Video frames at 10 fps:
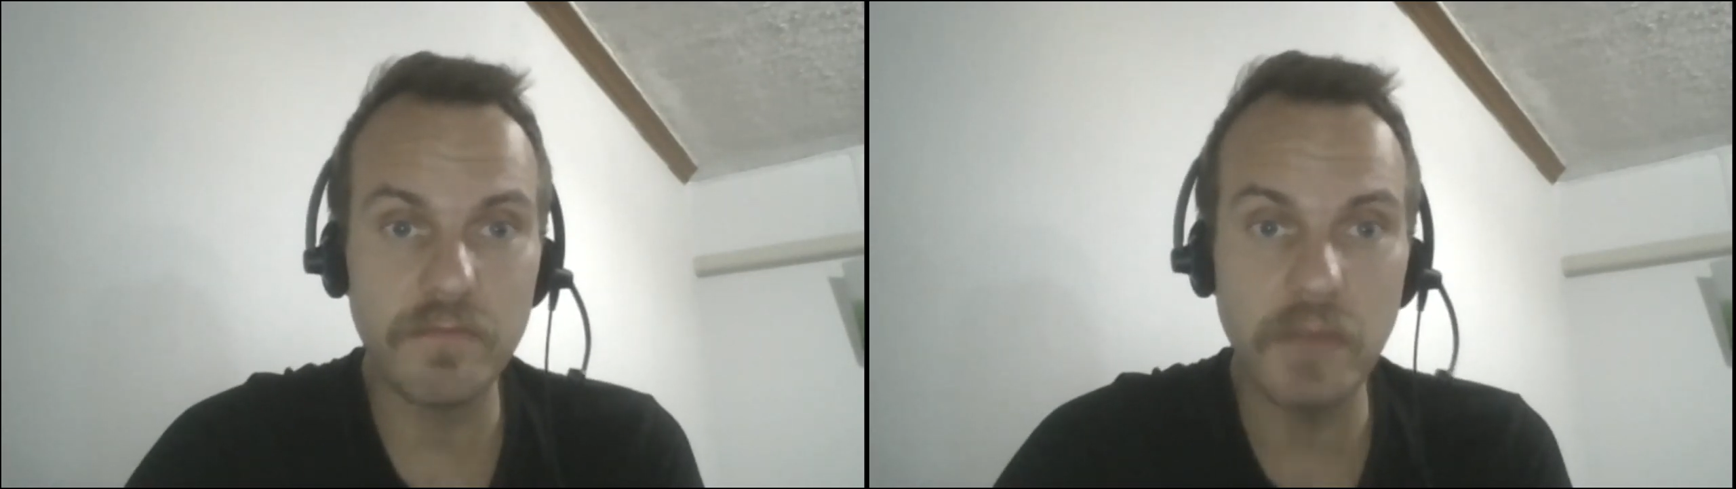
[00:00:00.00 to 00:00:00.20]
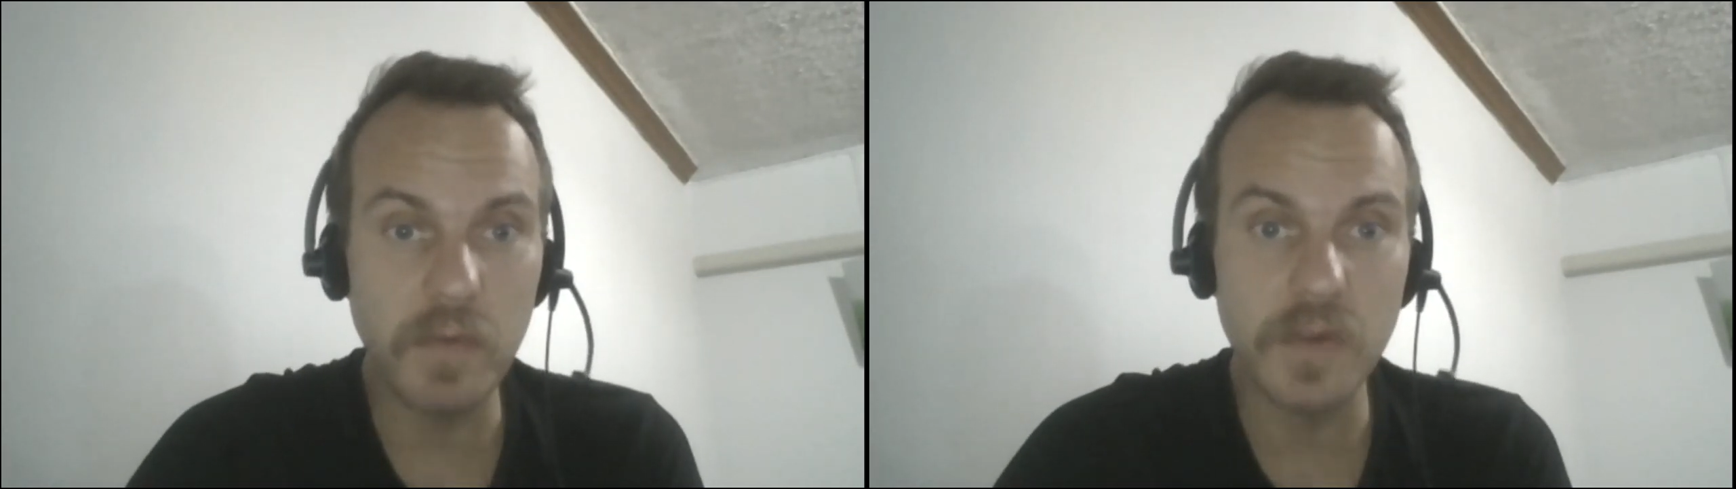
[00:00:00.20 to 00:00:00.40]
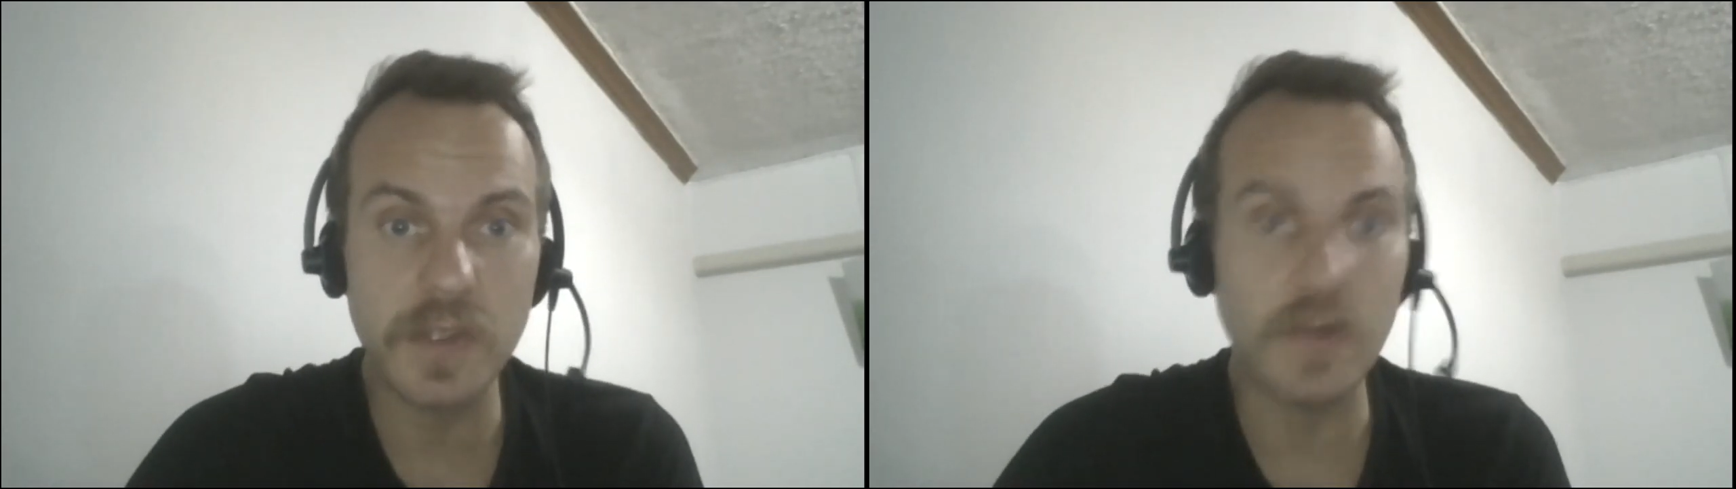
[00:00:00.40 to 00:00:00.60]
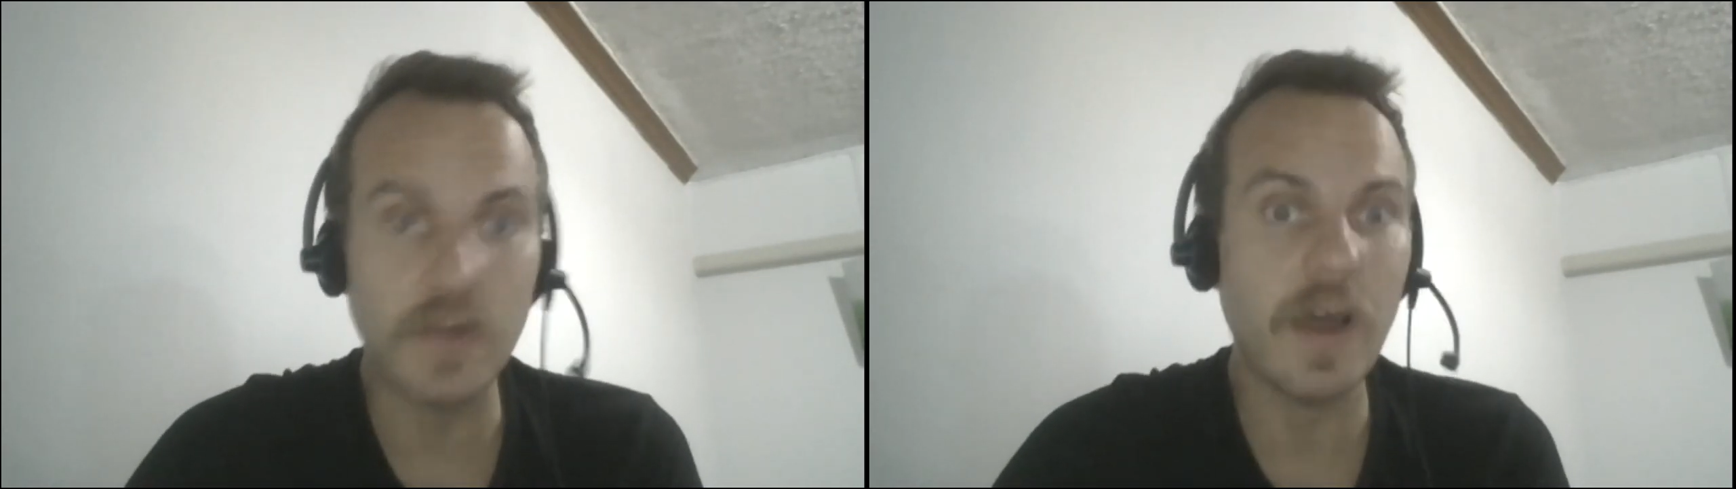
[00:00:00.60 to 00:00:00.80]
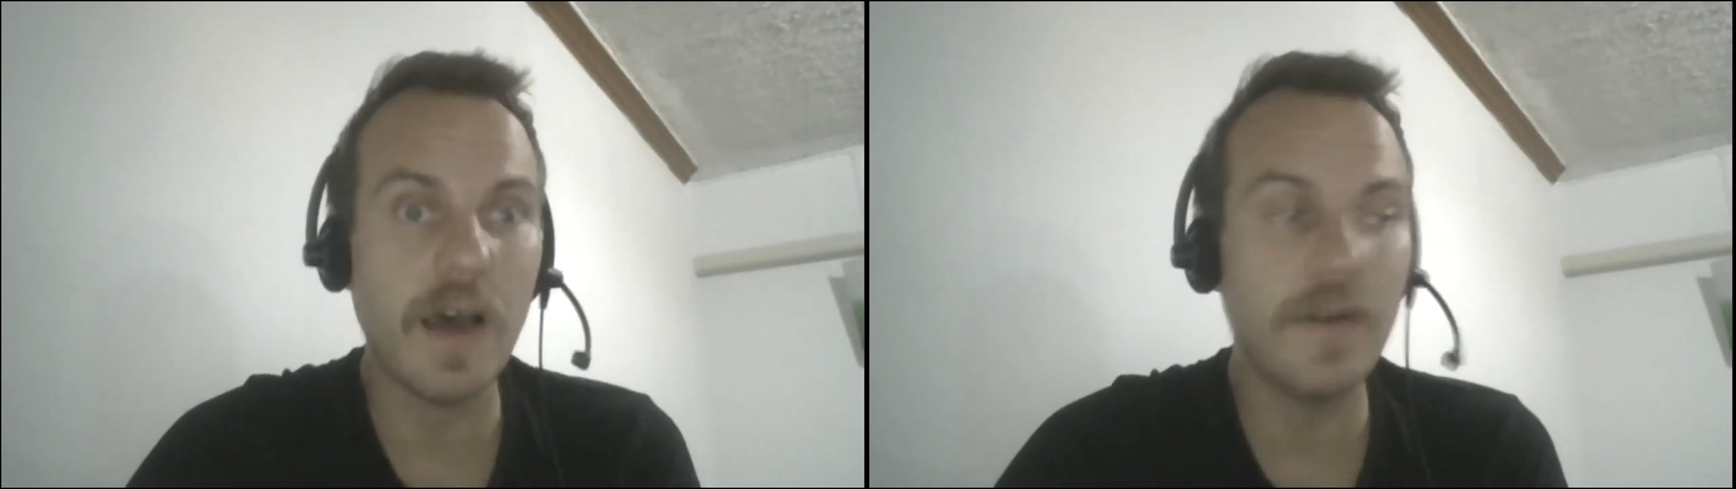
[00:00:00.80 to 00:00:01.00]
people
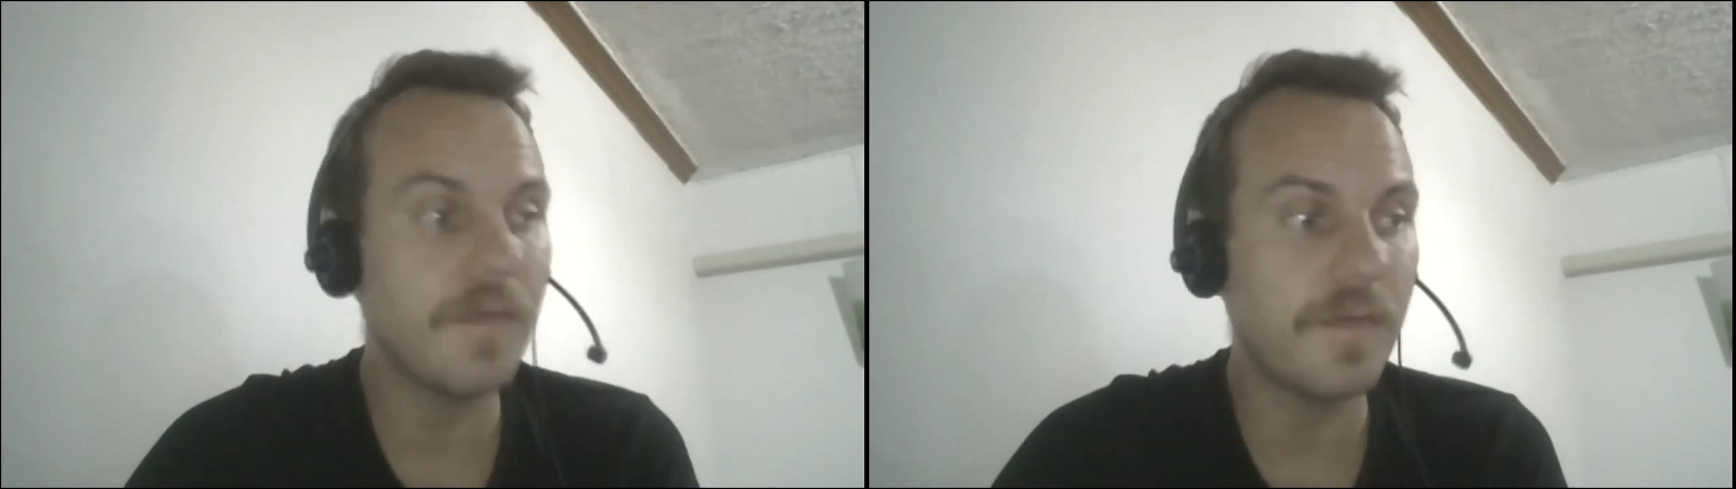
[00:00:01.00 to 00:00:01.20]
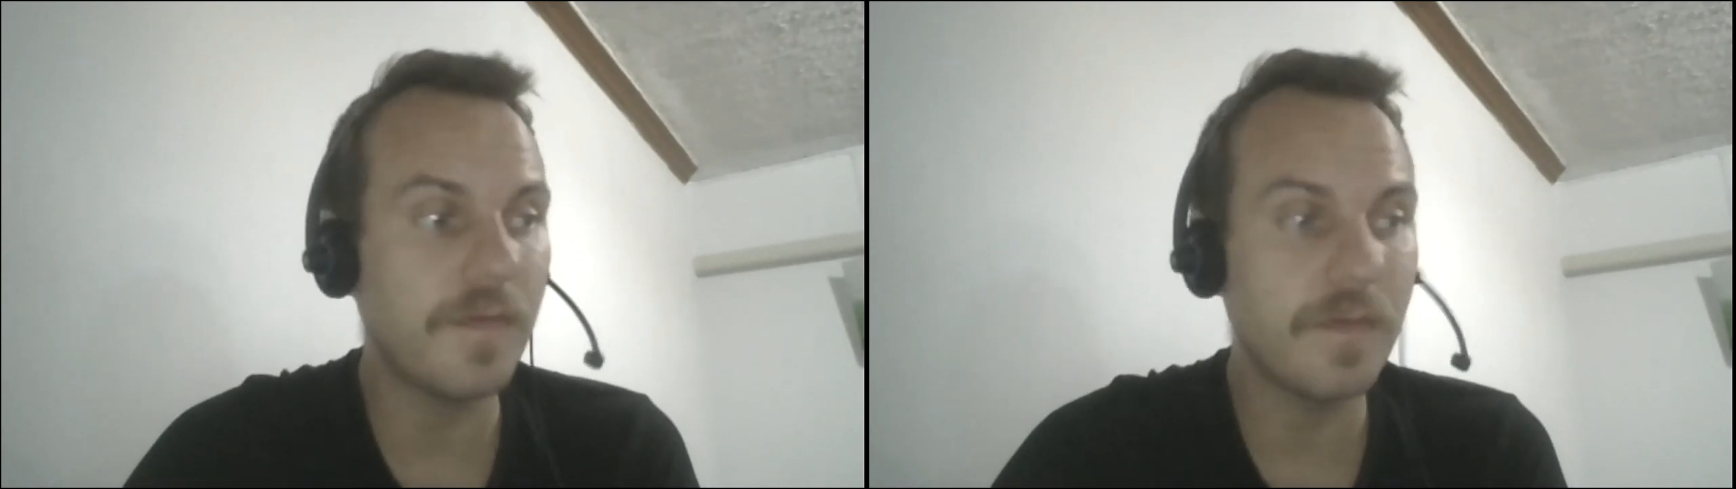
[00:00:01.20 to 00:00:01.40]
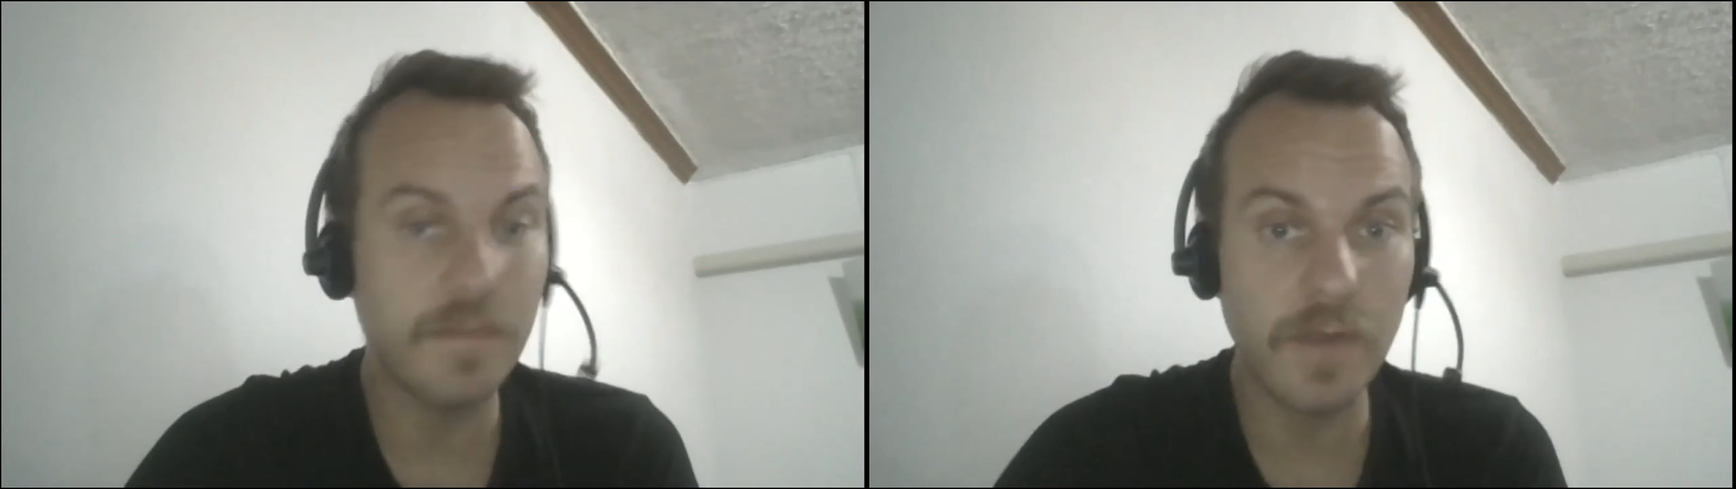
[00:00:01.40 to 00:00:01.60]
still have